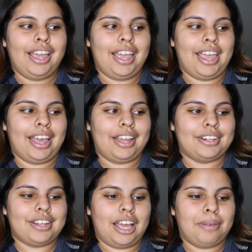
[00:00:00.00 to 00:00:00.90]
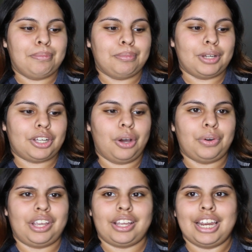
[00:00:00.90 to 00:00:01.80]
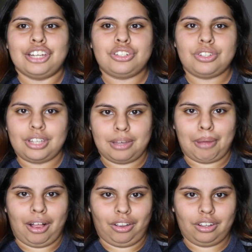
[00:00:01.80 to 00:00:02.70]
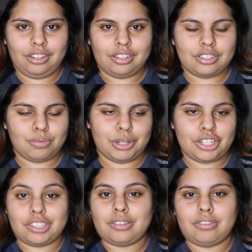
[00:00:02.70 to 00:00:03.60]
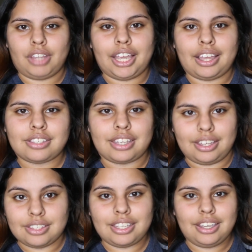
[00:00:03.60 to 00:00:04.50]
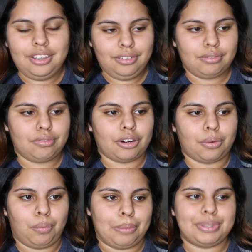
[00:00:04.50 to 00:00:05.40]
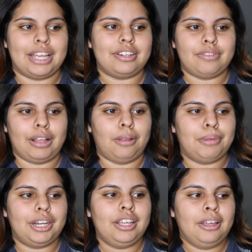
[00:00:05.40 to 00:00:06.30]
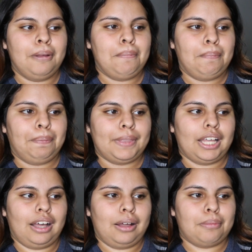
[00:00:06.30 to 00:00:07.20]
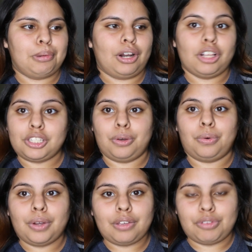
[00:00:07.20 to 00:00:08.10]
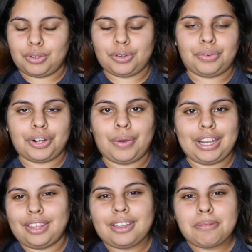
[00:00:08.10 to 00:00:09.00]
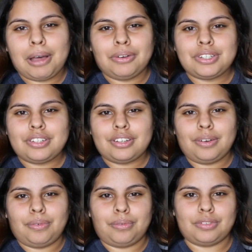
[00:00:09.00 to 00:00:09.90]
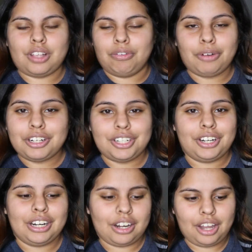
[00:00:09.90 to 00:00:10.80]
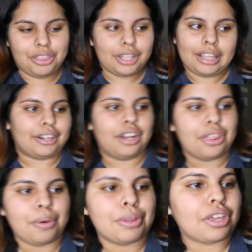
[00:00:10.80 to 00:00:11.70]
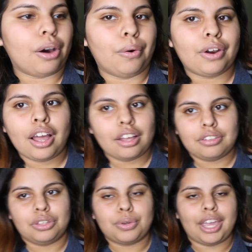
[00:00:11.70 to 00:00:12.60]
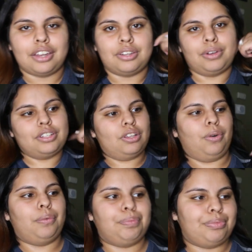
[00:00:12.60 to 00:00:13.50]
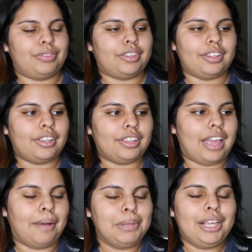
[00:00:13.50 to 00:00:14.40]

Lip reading: and I'm coding in HTML, which is, I guess, easy for website development, but also if you don't know anything about software engineering and nothing with code, you can't do it. So yeah,